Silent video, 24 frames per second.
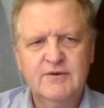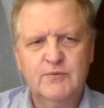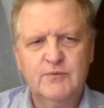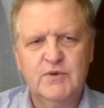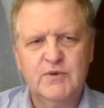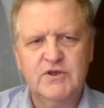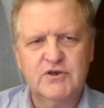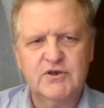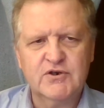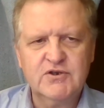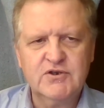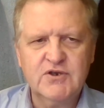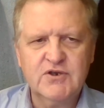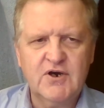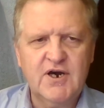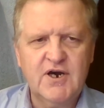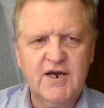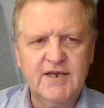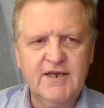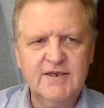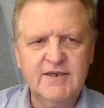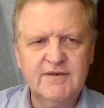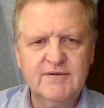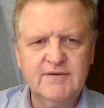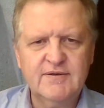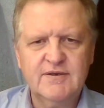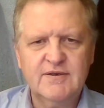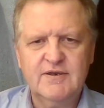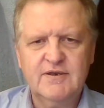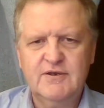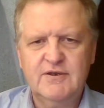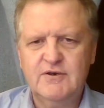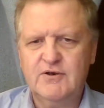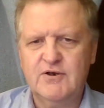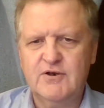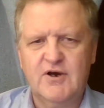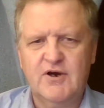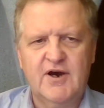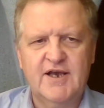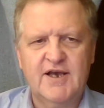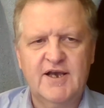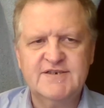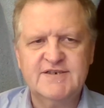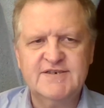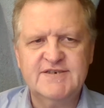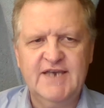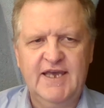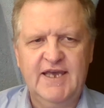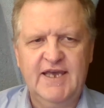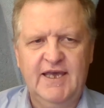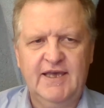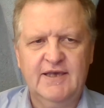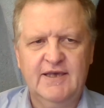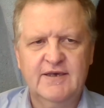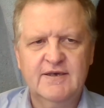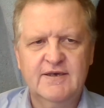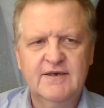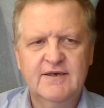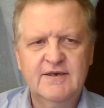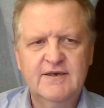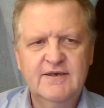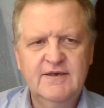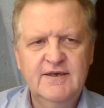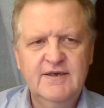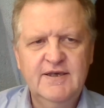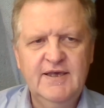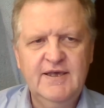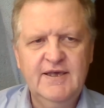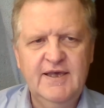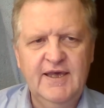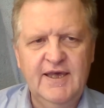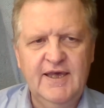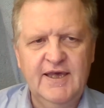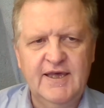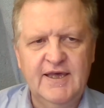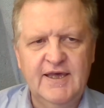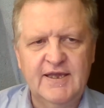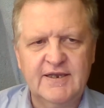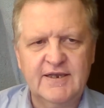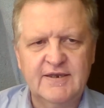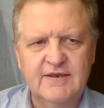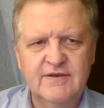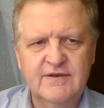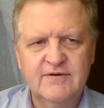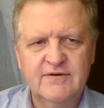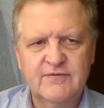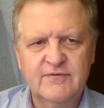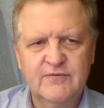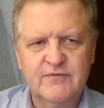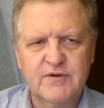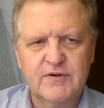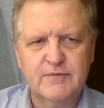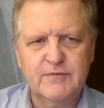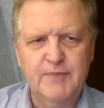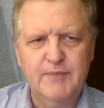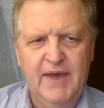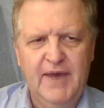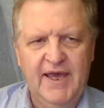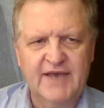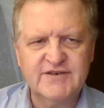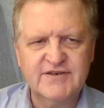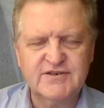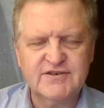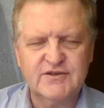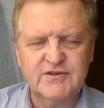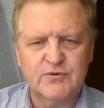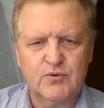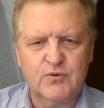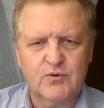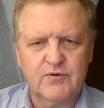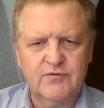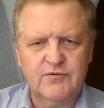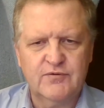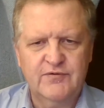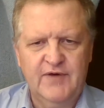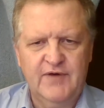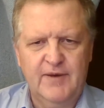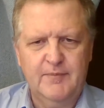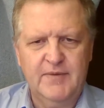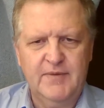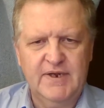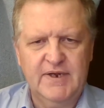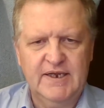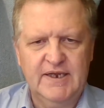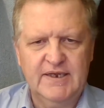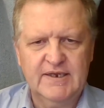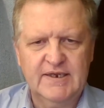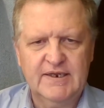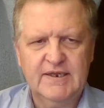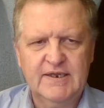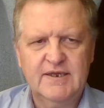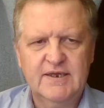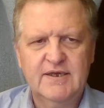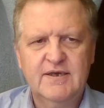When you're talking, you can always say N for the masculine or feminine.